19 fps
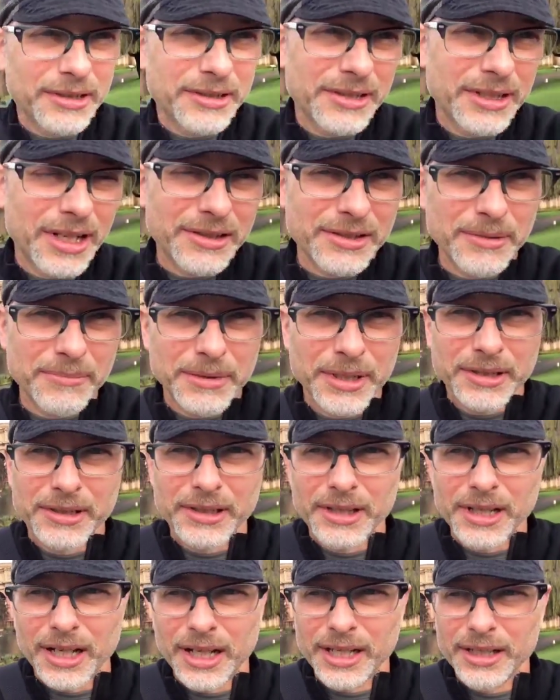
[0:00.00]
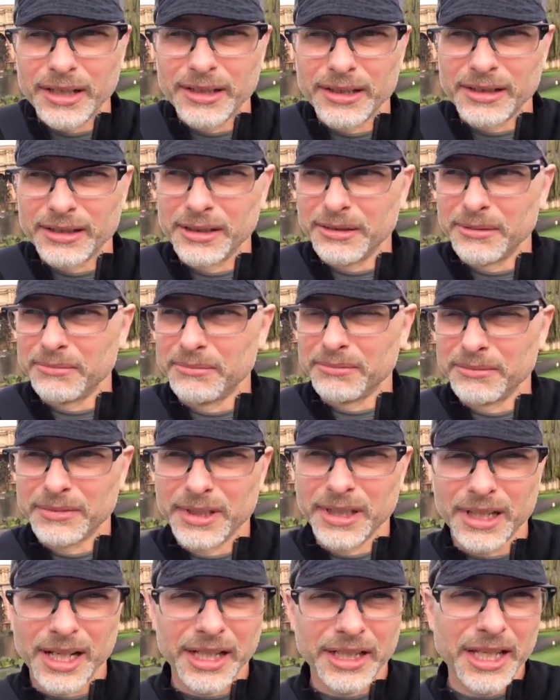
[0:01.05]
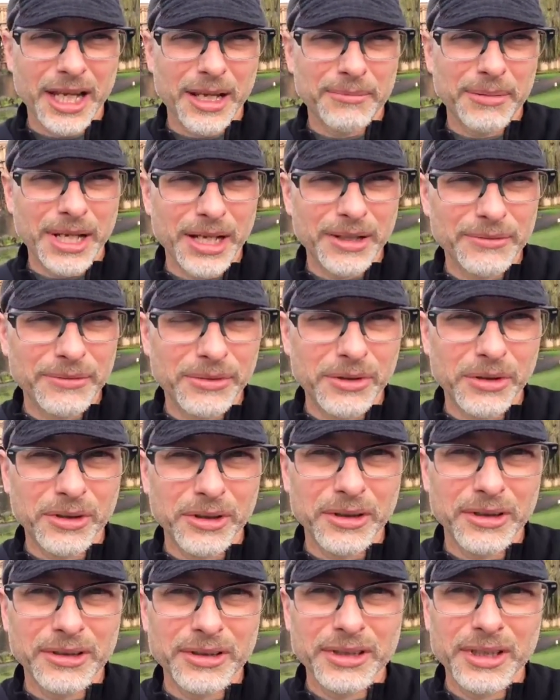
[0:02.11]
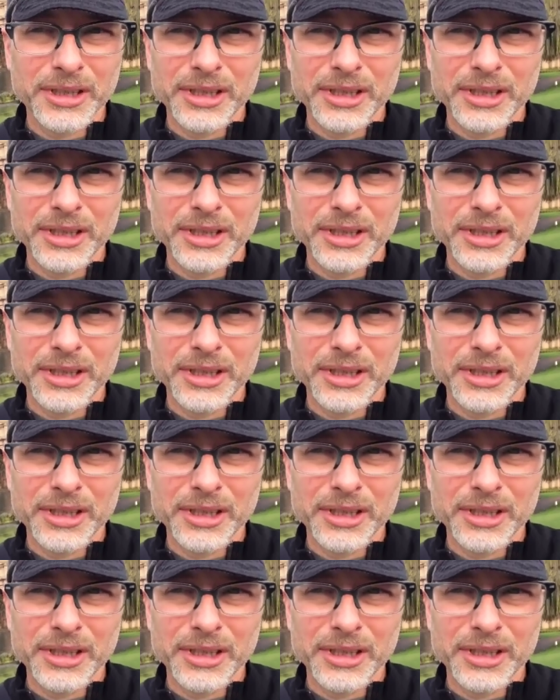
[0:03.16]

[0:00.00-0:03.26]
It's not something that I campaign for,